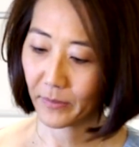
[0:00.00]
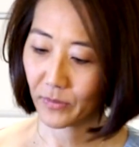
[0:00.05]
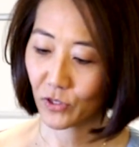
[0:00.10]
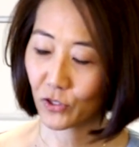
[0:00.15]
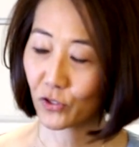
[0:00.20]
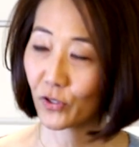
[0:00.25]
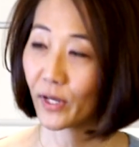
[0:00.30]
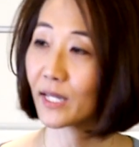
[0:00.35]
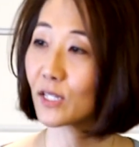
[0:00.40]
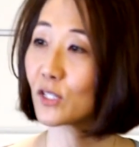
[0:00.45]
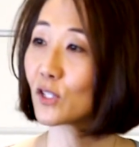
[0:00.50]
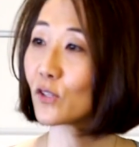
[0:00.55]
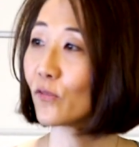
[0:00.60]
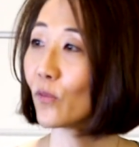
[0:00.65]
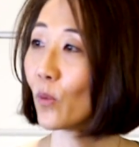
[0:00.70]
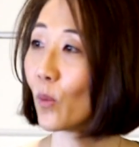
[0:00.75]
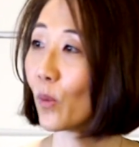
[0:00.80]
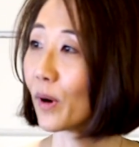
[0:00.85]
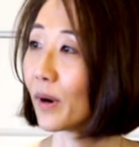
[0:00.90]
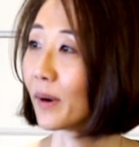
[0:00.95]

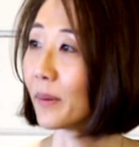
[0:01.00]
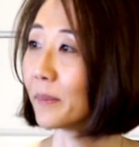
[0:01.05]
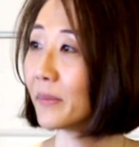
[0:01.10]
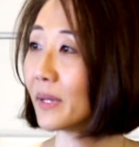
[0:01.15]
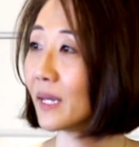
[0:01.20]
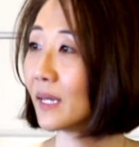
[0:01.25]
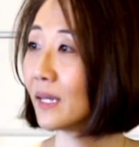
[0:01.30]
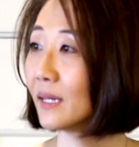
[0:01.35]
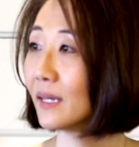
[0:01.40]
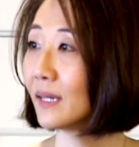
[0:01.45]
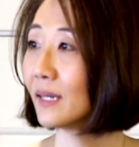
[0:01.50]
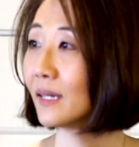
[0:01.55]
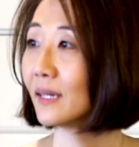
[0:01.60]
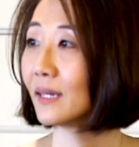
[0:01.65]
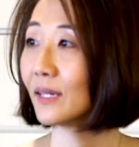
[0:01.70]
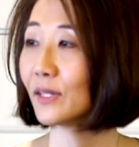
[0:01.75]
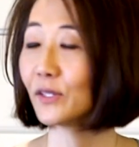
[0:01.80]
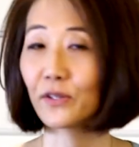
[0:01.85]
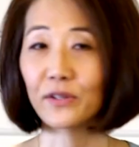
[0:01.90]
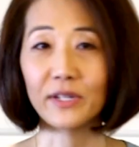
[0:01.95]
Transform
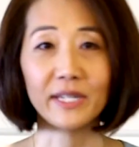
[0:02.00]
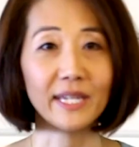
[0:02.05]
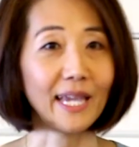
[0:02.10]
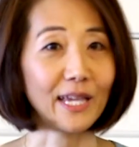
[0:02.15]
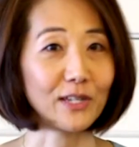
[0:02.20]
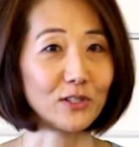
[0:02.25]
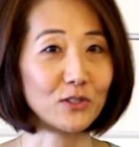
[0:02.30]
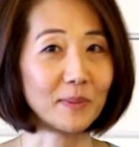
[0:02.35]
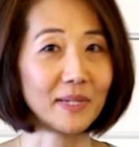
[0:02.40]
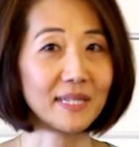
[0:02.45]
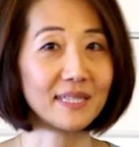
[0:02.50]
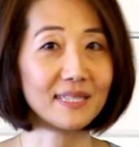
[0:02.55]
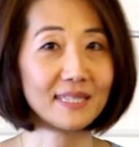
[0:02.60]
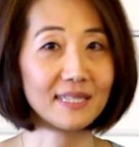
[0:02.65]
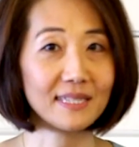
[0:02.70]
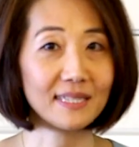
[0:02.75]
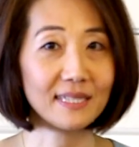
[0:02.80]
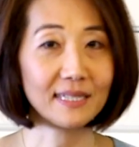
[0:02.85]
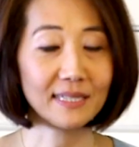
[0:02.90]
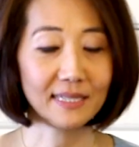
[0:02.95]
your
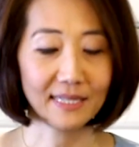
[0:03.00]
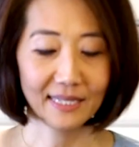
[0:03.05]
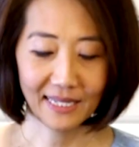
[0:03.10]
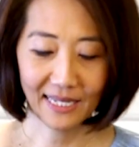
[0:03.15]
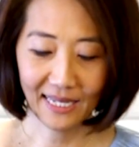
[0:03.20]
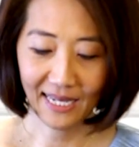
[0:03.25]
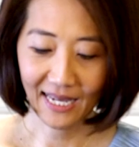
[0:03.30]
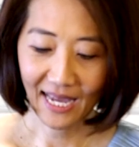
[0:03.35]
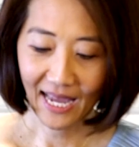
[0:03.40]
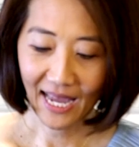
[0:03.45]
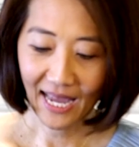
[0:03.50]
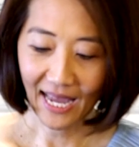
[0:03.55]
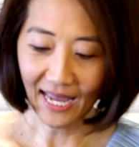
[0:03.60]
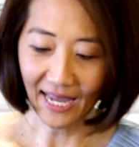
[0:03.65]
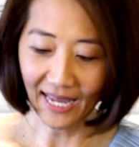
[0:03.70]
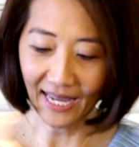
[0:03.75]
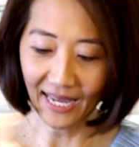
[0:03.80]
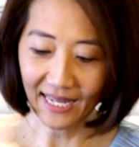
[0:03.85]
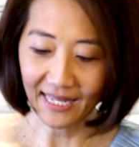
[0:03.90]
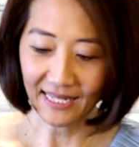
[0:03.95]
engagements
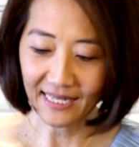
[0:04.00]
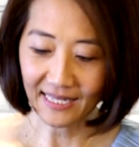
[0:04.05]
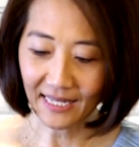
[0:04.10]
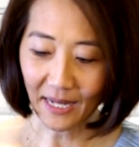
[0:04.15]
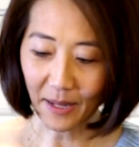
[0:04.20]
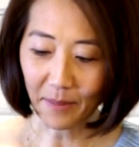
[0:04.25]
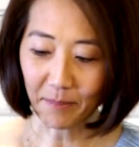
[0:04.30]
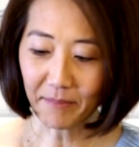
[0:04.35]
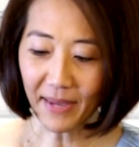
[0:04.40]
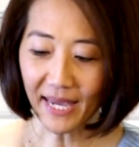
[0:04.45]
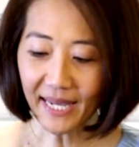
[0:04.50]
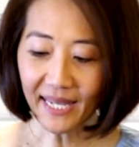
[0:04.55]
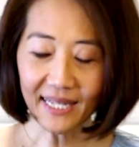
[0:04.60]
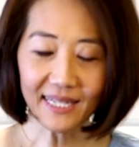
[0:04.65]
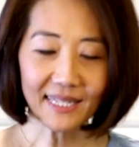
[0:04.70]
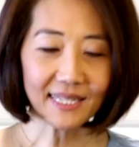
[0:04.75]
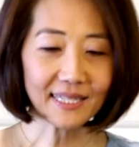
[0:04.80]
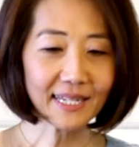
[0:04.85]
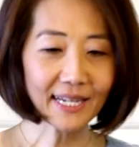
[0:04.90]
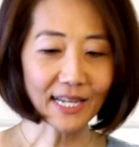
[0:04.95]
and make
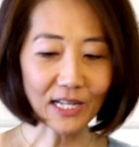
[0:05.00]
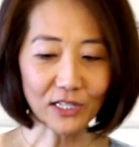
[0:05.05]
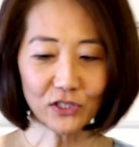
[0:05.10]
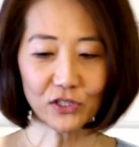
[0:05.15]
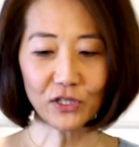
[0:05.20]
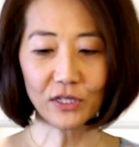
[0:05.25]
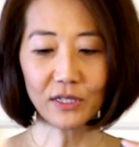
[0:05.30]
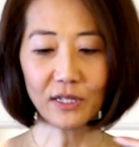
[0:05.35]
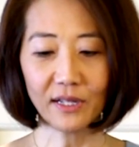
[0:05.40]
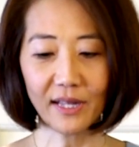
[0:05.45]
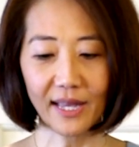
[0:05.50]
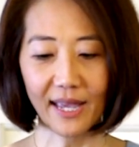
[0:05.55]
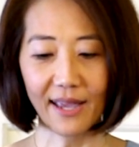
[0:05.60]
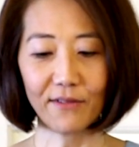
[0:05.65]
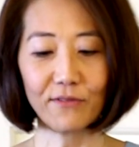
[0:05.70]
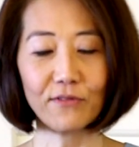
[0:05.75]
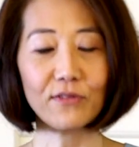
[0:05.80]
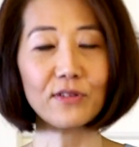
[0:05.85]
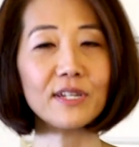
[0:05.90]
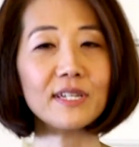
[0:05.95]
it intentional
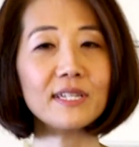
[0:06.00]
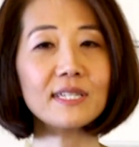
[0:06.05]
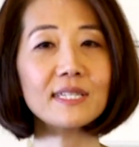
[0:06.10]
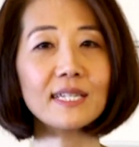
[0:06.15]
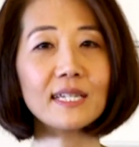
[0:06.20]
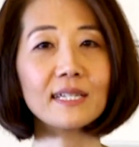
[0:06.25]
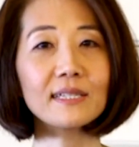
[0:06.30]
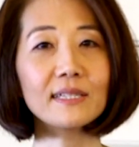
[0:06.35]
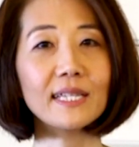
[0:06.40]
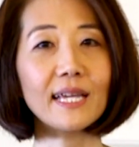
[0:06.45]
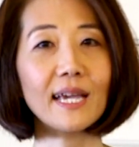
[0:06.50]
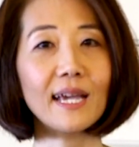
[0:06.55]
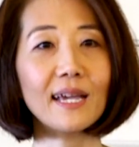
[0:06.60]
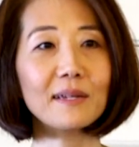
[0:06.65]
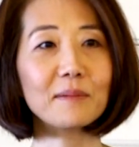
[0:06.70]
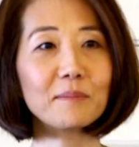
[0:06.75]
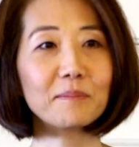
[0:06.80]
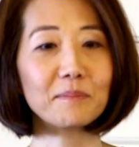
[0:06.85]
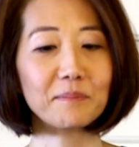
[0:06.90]
every single day.